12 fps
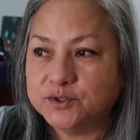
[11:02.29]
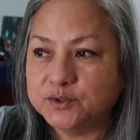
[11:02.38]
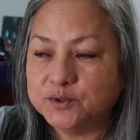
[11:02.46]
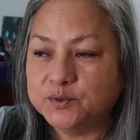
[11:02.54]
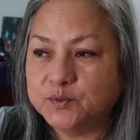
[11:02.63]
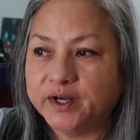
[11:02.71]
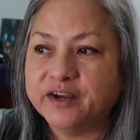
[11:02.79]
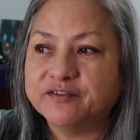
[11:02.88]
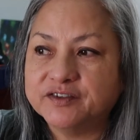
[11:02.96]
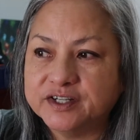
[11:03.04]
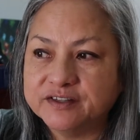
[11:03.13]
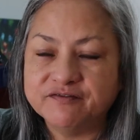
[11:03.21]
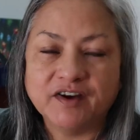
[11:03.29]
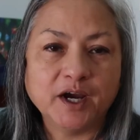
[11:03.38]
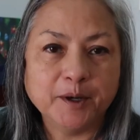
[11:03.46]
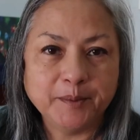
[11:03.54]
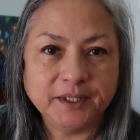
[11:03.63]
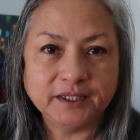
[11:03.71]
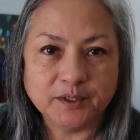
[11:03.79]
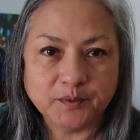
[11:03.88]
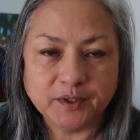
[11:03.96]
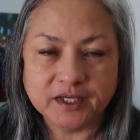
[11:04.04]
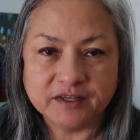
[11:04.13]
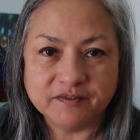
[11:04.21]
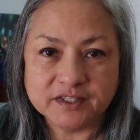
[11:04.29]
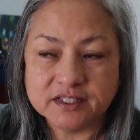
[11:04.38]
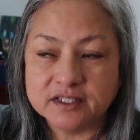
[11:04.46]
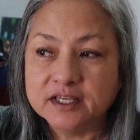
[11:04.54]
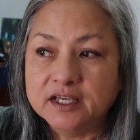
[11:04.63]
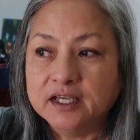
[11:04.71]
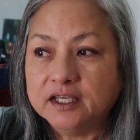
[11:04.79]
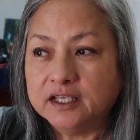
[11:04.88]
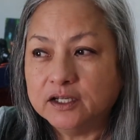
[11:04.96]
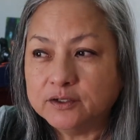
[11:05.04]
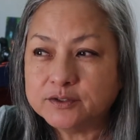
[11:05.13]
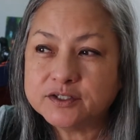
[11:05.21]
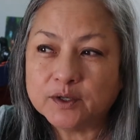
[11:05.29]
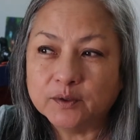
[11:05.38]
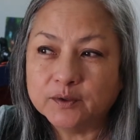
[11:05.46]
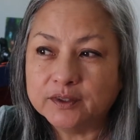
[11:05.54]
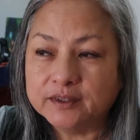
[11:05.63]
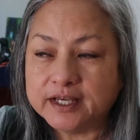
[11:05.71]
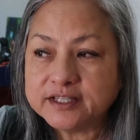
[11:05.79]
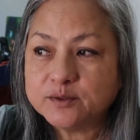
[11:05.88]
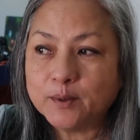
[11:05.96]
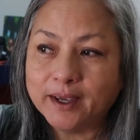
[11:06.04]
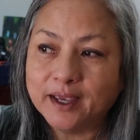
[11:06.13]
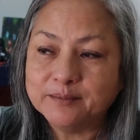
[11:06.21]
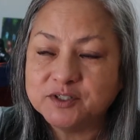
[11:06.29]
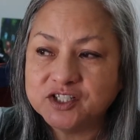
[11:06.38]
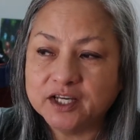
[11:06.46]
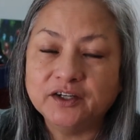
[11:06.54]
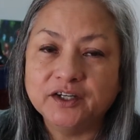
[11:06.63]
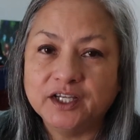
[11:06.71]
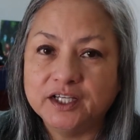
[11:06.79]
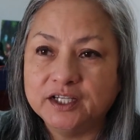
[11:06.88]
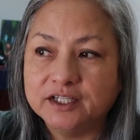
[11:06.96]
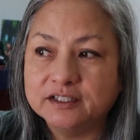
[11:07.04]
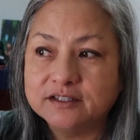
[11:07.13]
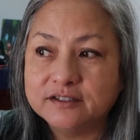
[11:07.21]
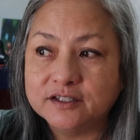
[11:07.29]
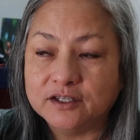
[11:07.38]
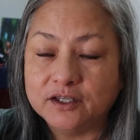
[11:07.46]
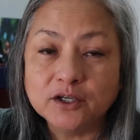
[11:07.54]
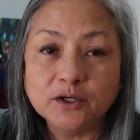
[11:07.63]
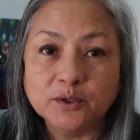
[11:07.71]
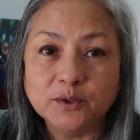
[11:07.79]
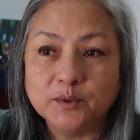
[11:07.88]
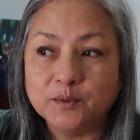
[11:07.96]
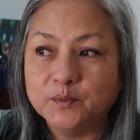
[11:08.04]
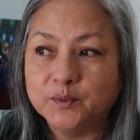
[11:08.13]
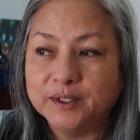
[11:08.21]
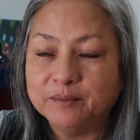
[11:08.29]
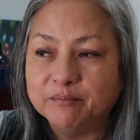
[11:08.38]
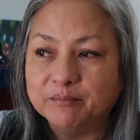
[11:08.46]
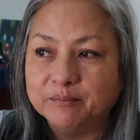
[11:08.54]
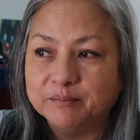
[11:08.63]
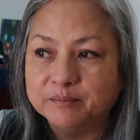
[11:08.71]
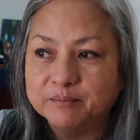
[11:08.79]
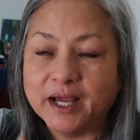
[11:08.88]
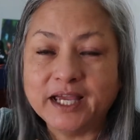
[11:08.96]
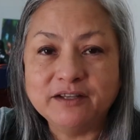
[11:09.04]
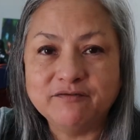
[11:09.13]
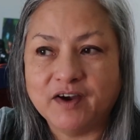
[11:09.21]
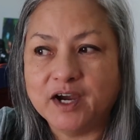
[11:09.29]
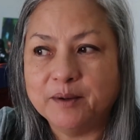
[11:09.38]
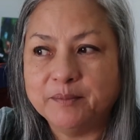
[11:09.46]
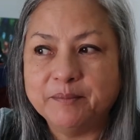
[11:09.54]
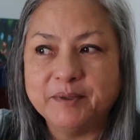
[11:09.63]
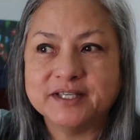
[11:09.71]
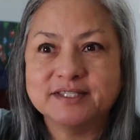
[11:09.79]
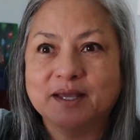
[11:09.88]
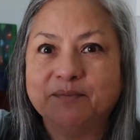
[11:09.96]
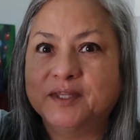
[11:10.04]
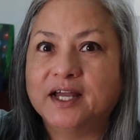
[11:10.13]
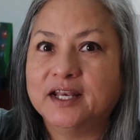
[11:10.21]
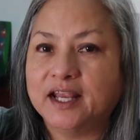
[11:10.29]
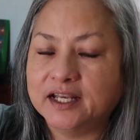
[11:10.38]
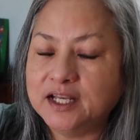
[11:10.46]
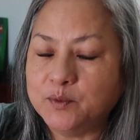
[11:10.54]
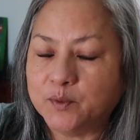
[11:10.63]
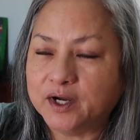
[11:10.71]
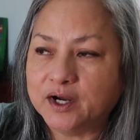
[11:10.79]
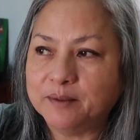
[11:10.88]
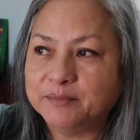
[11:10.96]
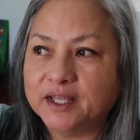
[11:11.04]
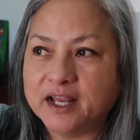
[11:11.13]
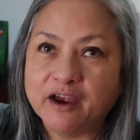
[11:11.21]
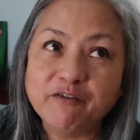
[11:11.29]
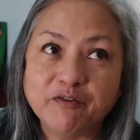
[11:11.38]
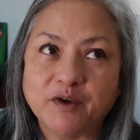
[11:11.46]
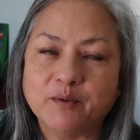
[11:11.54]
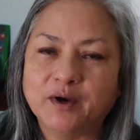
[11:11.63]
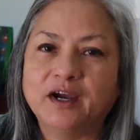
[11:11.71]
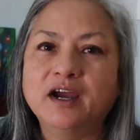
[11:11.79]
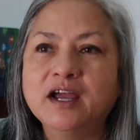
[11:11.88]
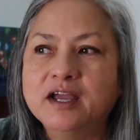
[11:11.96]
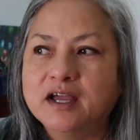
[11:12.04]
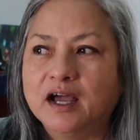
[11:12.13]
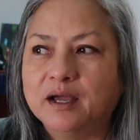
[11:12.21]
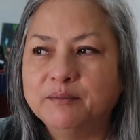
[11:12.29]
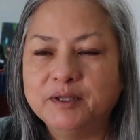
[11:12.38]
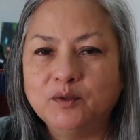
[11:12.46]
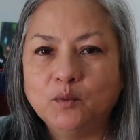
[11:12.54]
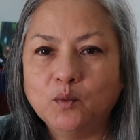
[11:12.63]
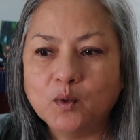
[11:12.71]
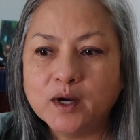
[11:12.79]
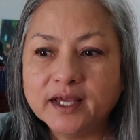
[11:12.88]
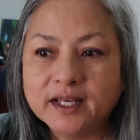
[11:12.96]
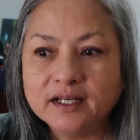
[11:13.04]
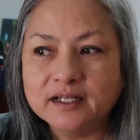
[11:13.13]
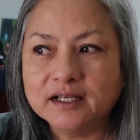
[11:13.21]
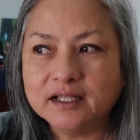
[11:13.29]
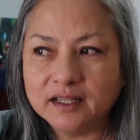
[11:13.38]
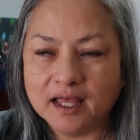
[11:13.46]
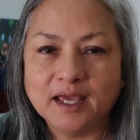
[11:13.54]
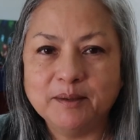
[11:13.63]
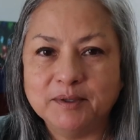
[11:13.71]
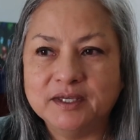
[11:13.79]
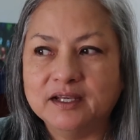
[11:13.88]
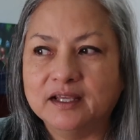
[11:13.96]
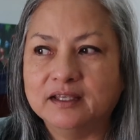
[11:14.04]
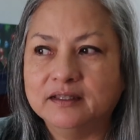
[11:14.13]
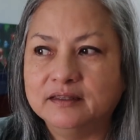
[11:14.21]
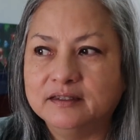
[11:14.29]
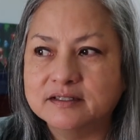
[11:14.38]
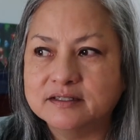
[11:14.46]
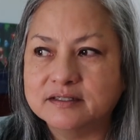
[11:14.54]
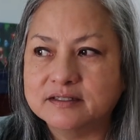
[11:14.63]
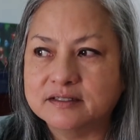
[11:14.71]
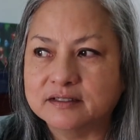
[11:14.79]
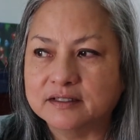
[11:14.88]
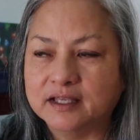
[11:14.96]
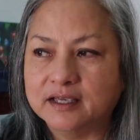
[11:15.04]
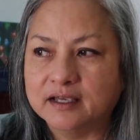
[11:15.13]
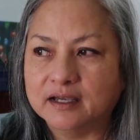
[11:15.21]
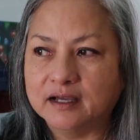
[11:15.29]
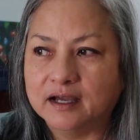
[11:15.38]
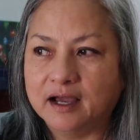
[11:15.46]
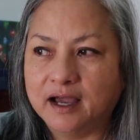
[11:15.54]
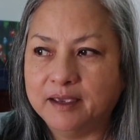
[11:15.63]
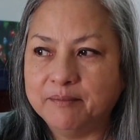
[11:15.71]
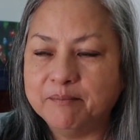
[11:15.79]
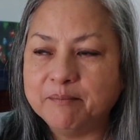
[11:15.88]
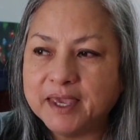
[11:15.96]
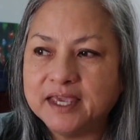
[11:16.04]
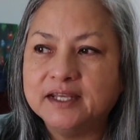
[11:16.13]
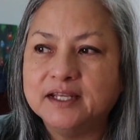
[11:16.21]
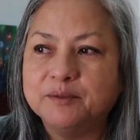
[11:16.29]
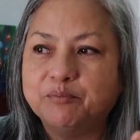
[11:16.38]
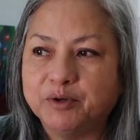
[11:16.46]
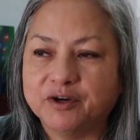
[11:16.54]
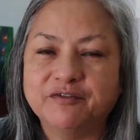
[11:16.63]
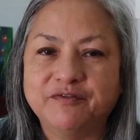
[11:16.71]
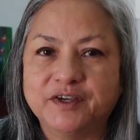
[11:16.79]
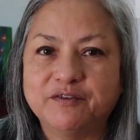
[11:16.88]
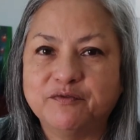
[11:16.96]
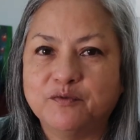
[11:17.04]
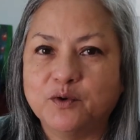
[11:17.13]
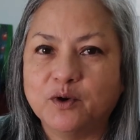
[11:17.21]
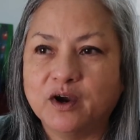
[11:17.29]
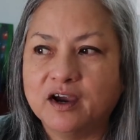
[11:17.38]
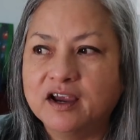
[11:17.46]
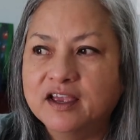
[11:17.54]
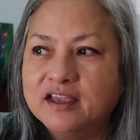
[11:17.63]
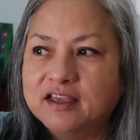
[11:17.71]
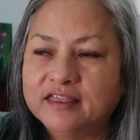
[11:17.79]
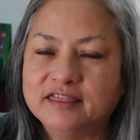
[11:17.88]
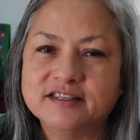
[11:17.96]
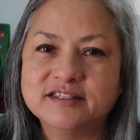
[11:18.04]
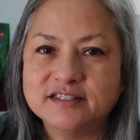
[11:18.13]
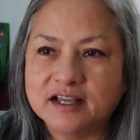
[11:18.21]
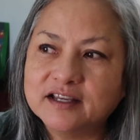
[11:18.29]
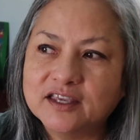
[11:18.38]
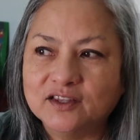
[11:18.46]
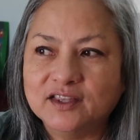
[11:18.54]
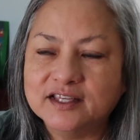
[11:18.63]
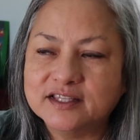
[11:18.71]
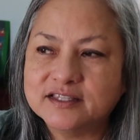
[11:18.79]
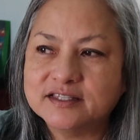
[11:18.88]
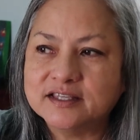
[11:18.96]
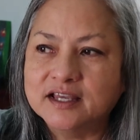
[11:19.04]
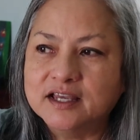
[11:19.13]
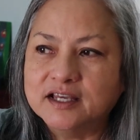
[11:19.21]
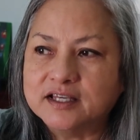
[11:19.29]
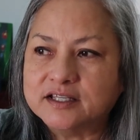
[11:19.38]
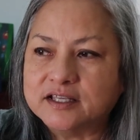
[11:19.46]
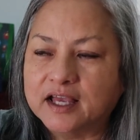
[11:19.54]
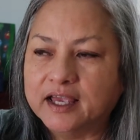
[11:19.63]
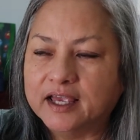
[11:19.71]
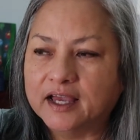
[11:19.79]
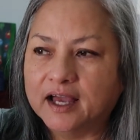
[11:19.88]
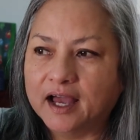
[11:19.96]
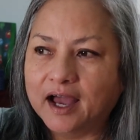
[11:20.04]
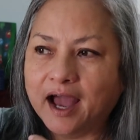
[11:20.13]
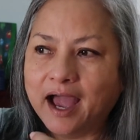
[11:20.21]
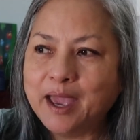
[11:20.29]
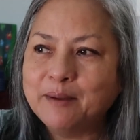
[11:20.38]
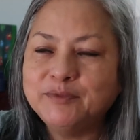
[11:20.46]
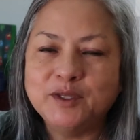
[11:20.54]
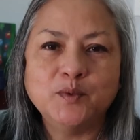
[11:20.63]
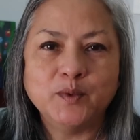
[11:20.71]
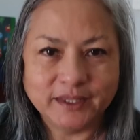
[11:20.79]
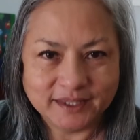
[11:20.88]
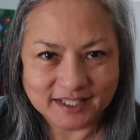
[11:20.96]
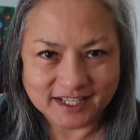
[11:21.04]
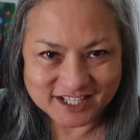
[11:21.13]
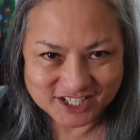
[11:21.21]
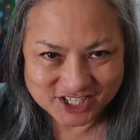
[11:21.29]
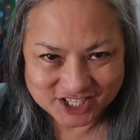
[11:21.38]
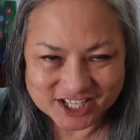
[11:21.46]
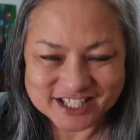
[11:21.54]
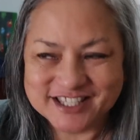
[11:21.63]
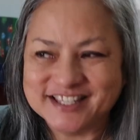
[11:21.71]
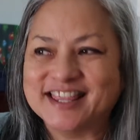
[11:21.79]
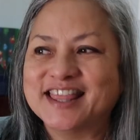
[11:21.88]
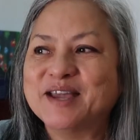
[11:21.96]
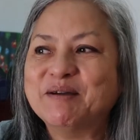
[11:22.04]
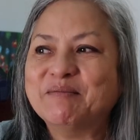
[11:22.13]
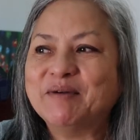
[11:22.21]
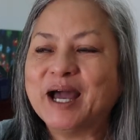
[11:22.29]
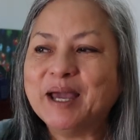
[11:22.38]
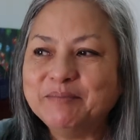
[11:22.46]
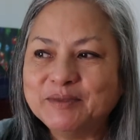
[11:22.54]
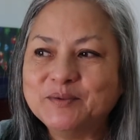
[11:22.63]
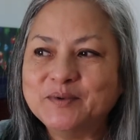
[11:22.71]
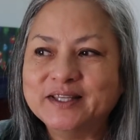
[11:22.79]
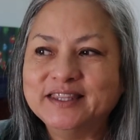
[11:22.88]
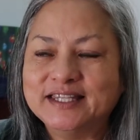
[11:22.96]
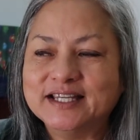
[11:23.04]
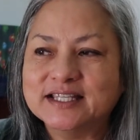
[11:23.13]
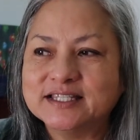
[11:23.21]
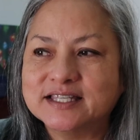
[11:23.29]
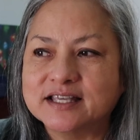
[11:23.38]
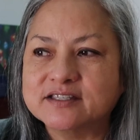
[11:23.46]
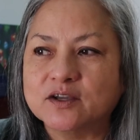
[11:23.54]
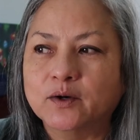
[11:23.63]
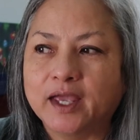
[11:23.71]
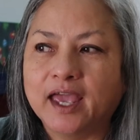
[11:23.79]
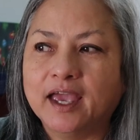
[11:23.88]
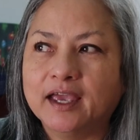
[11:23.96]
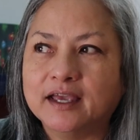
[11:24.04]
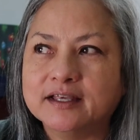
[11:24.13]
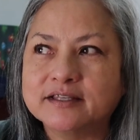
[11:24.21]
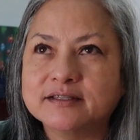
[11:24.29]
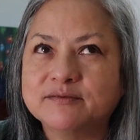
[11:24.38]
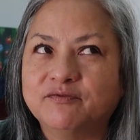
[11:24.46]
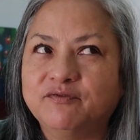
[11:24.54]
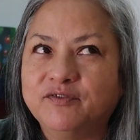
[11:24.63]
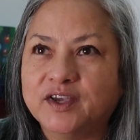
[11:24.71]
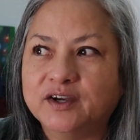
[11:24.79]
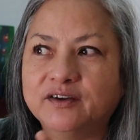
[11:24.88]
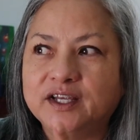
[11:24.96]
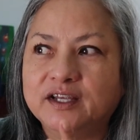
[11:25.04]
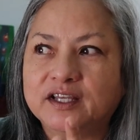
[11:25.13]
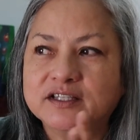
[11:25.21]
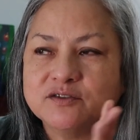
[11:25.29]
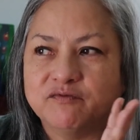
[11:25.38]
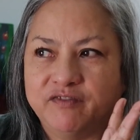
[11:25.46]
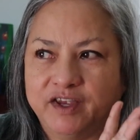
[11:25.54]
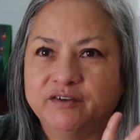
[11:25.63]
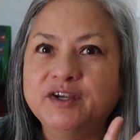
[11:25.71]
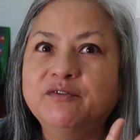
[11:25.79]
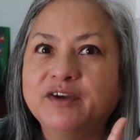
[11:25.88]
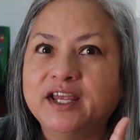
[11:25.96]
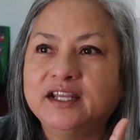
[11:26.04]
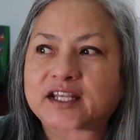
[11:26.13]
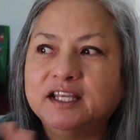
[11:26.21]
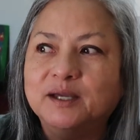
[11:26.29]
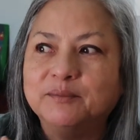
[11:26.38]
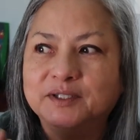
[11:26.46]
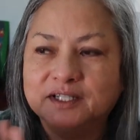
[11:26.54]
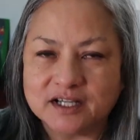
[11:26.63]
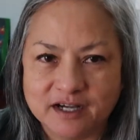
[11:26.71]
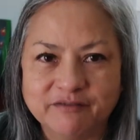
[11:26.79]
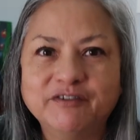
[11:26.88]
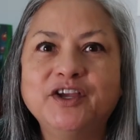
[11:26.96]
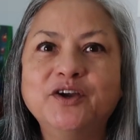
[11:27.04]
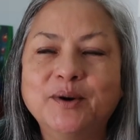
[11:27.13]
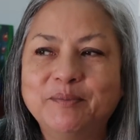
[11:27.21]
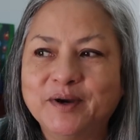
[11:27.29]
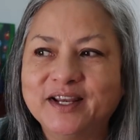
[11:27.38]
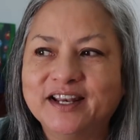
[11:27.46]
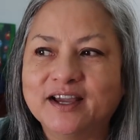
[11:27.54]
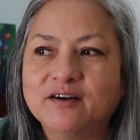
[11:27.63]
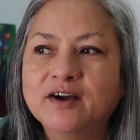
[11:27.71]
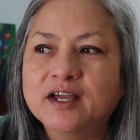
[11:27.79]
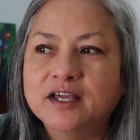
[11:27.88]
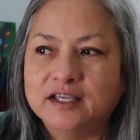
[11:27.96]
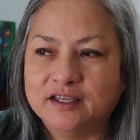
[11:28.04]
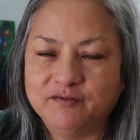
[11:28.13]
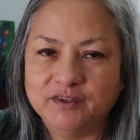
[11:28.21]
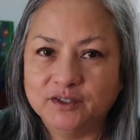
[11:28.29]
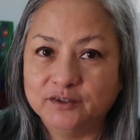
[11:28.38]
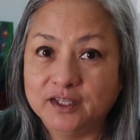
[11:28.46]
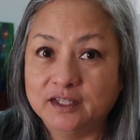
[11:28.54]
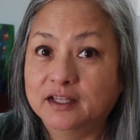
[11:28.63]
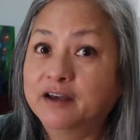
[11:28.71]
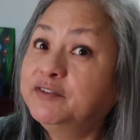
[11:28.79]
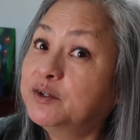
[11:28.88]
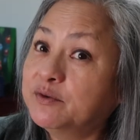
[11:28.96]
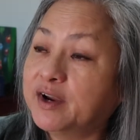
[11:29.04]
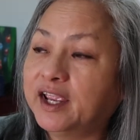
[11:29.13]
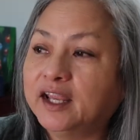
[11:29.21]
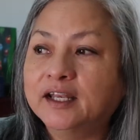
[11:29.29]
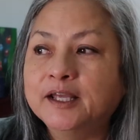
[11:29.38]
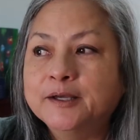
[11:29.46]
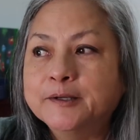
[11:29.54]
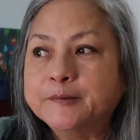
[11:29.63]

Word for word: to whatever environment that we give it. You know, so that's why I'm sharing to you what my environment, because I'm not anywhere, I'm not everywhere. I'm in one climate, and this is like, I made it perfect for the succulents. I'm the one that adjusts to them. I'm the one that says, okay, it's very, it's very rainy. I'm gonna cover you up right now. Even though they love the rain,